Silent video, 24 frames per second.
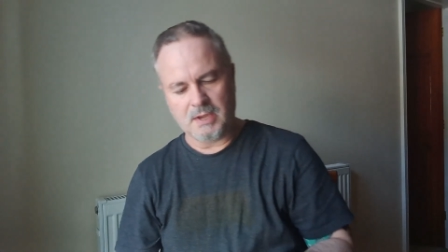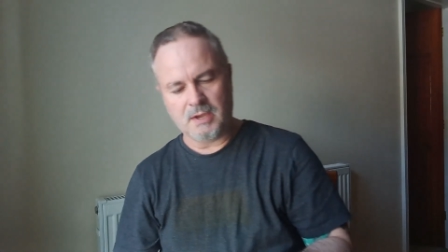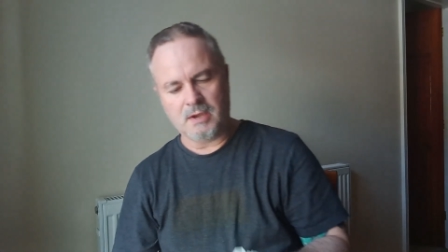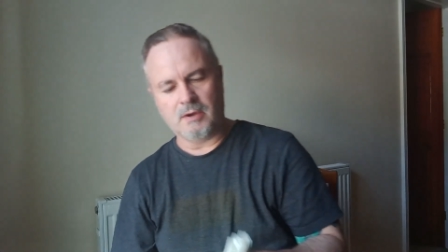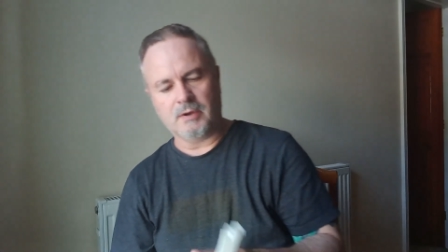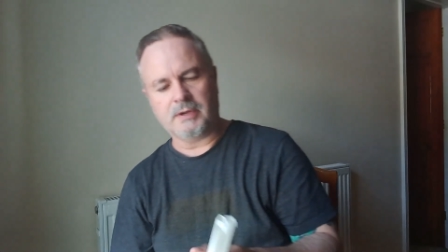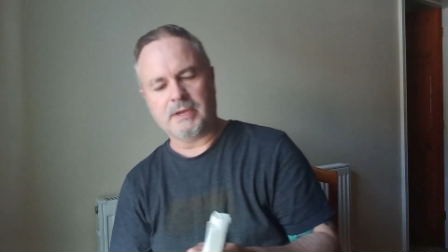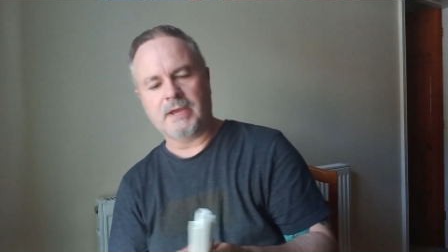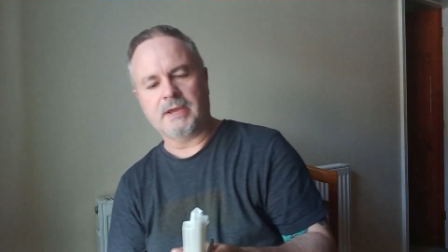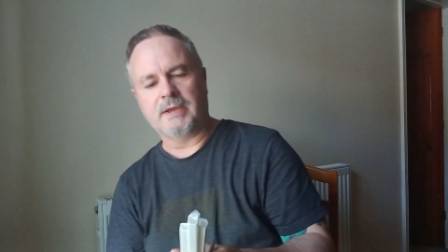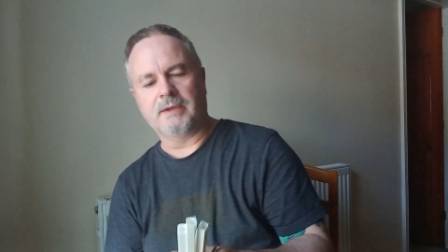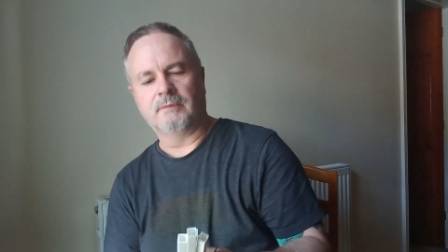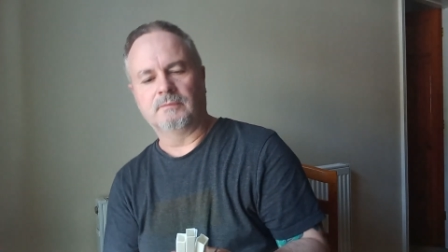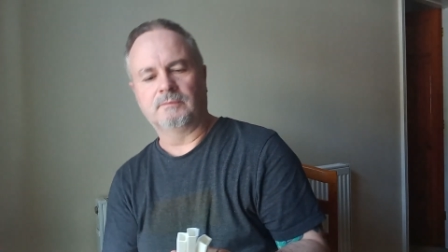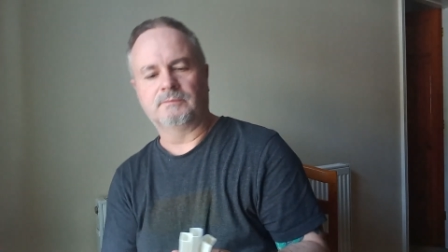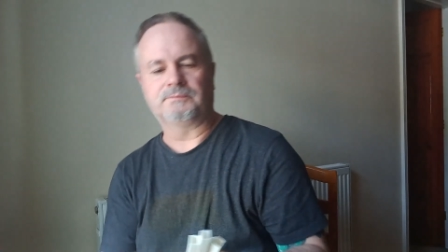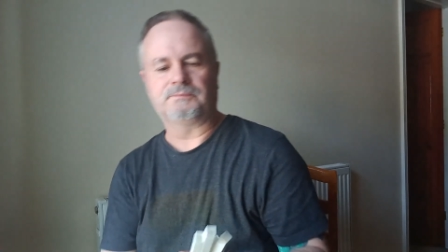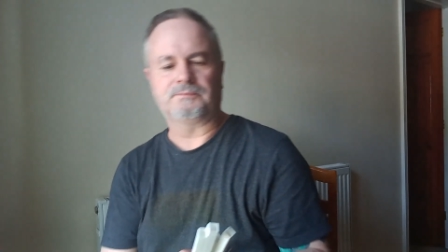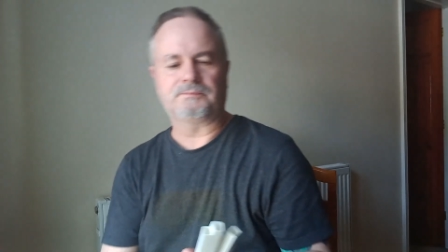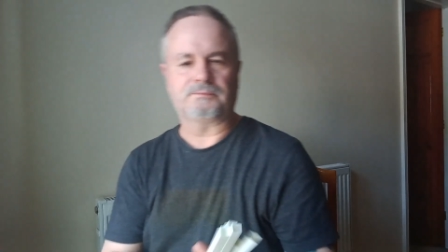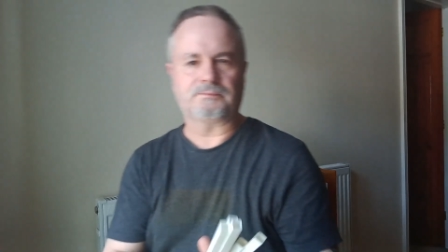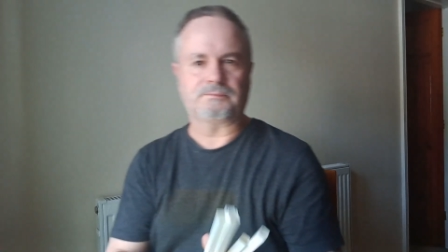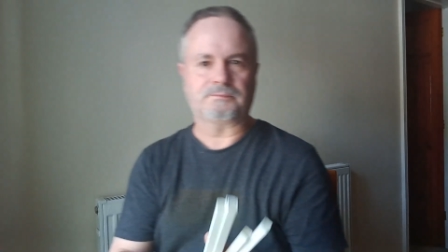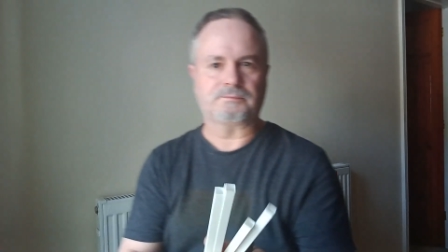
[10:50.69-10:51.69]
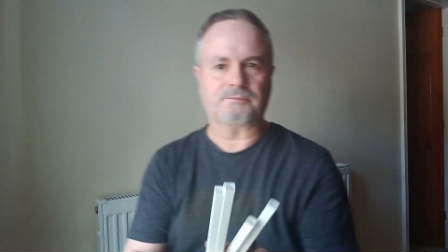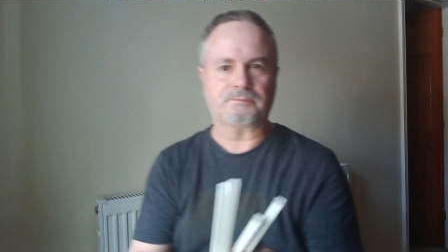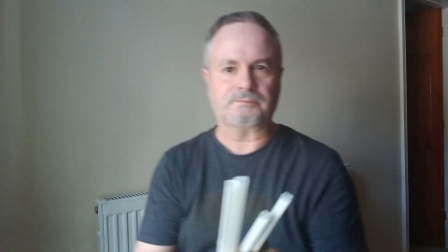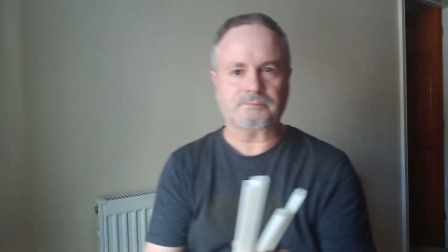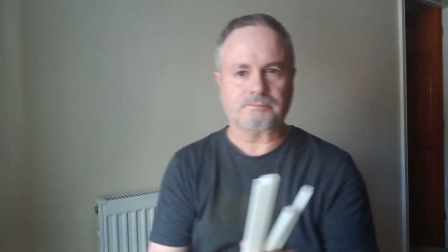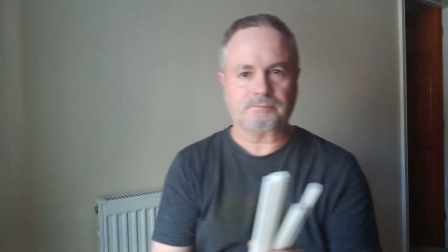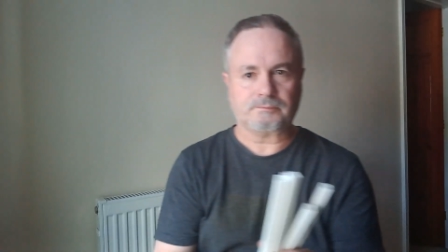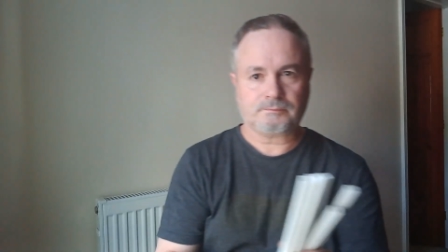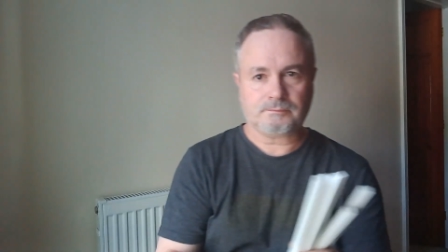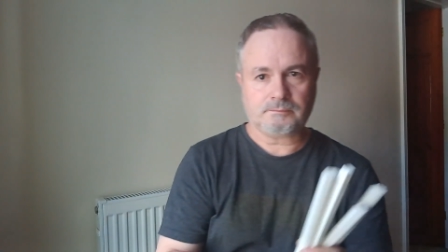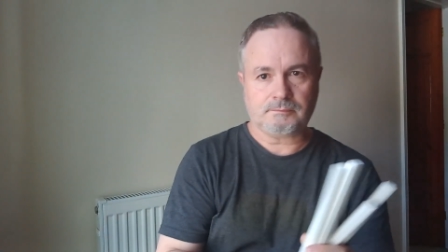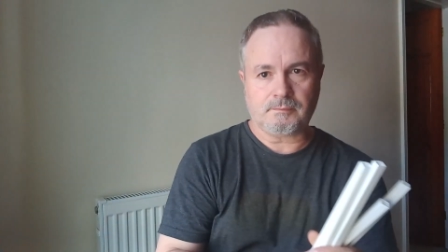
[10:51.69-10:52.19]
Okay,
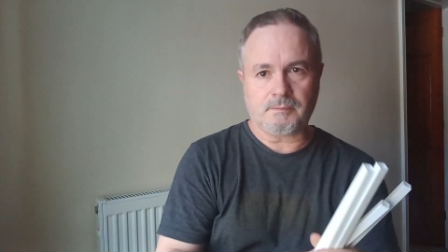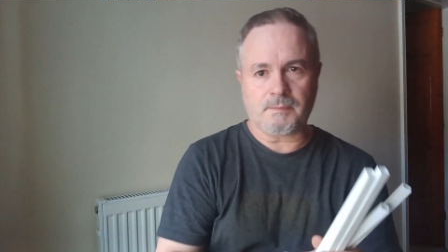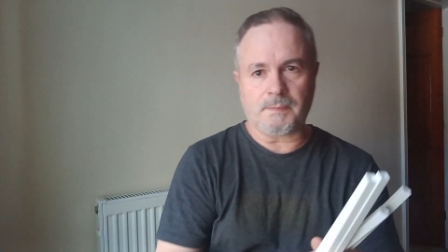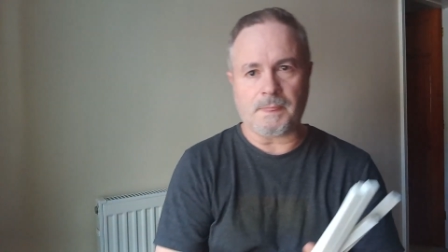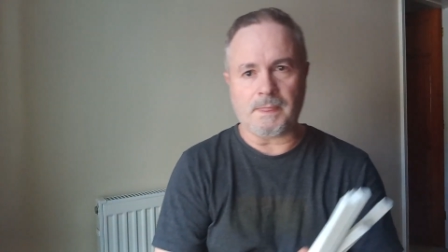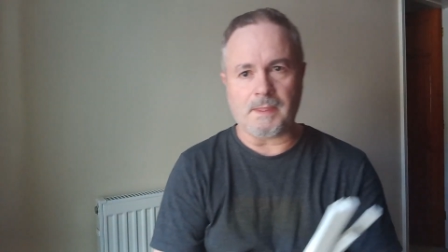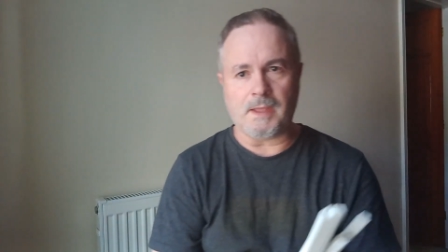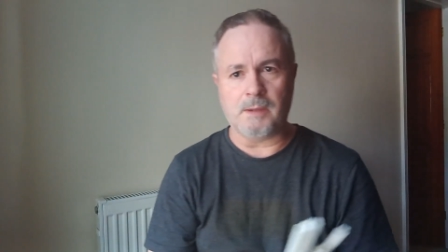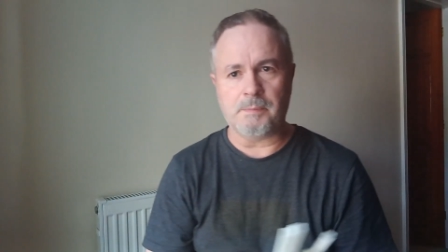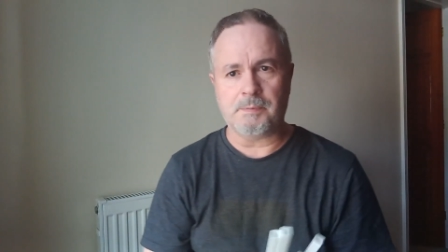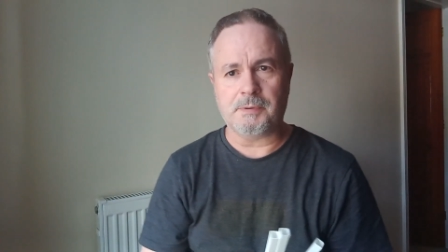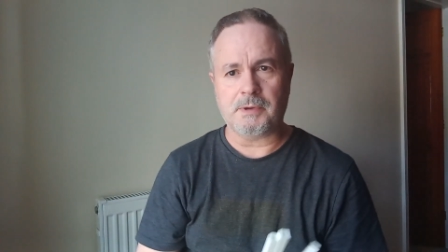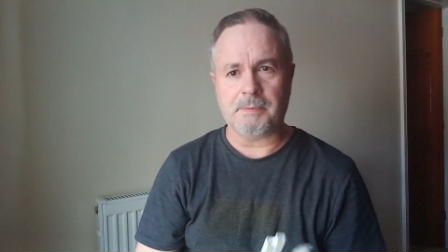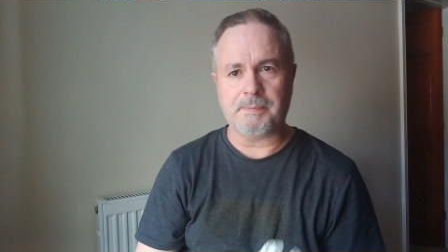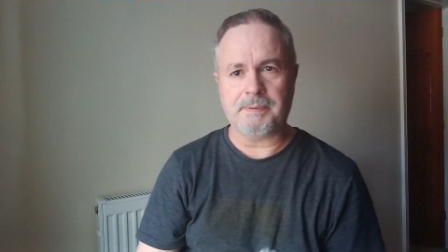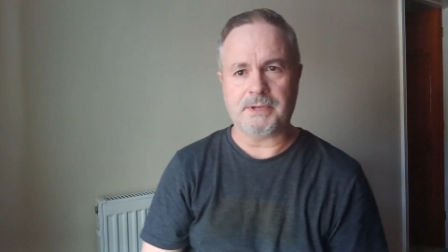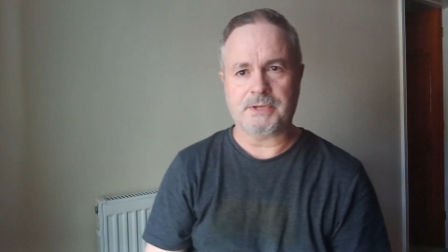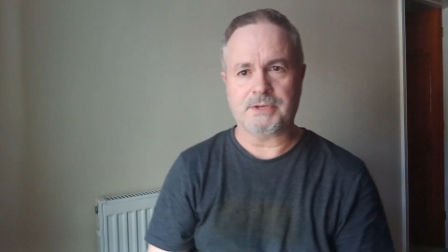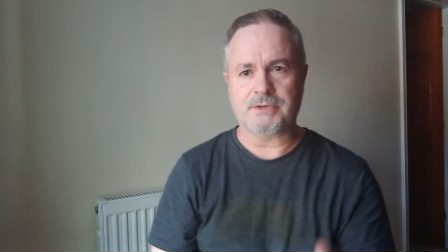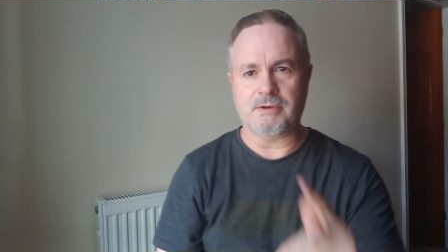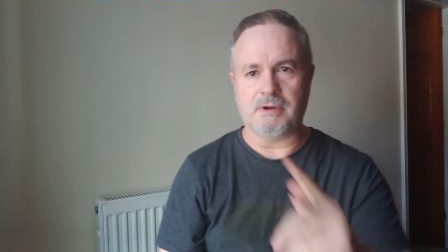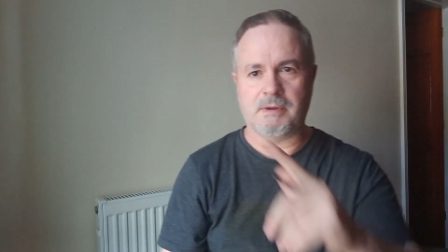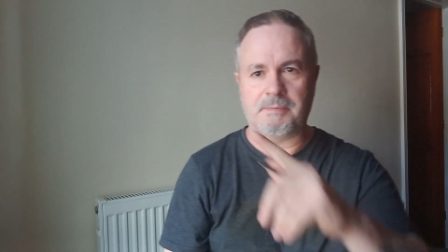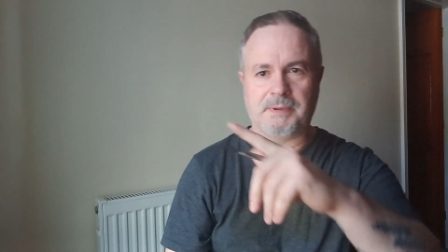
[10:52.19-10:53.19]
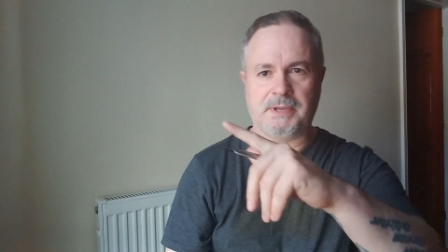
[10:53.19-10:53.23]
I'll put a picture up